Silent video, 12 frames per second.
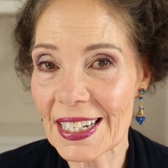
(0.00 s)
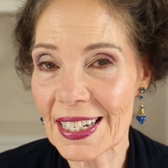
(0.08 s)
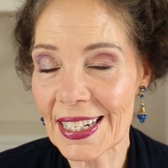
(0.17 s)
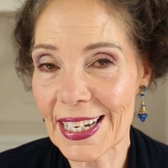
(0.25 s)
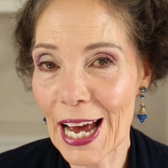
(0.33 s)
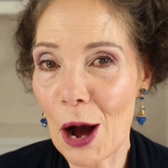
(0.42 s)
to
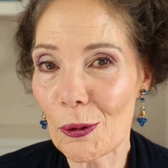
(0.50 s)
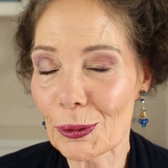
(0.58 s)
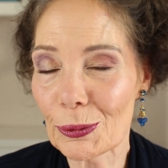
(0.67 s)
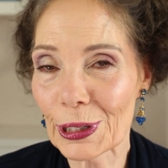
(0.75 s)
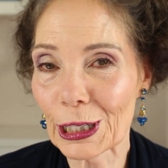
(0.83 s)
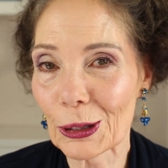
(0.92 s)
see how it
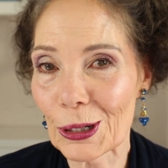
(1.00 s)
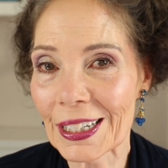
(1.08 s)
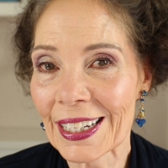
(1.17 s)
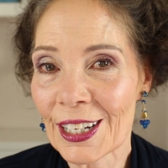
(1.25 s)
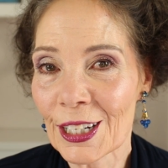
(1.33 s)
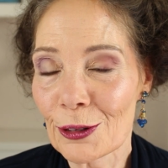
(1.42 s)
would look
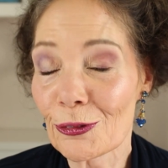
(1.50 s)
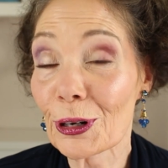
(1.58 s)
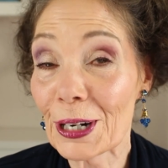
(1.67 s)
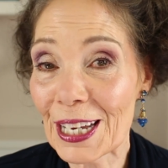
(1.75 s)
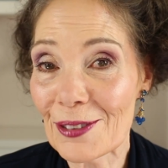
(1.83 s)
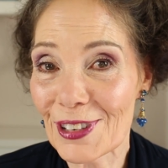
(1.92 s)
for
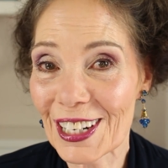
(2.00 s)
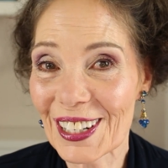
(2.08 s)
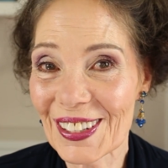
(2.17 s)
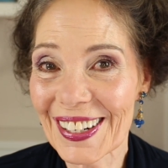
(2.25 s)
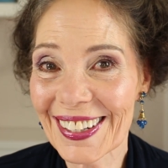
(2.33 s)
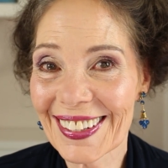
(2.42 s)
an evening
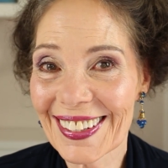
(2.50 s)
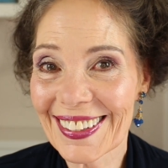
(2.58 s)
look.